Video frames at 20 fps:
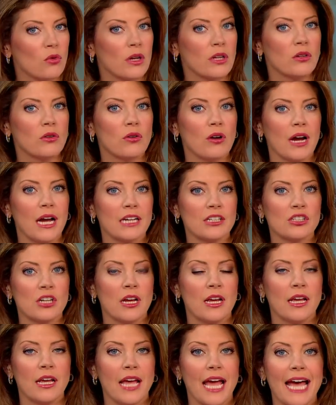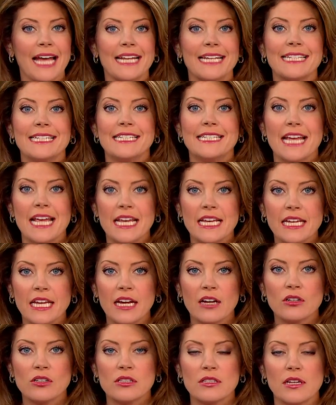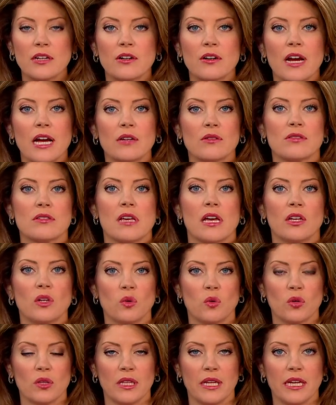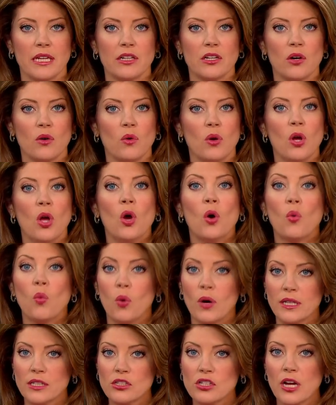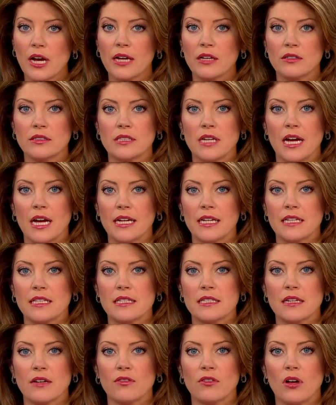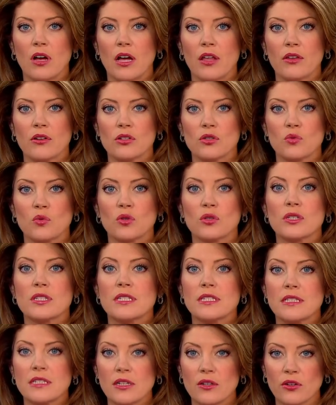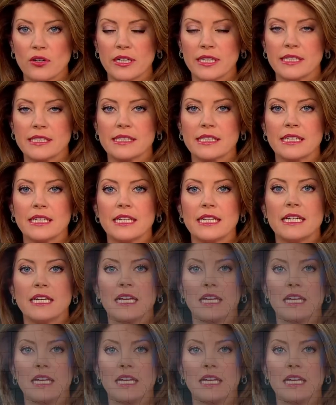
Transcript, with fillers: run crash at a daycare center outside Orlando. One child died and several others were seriously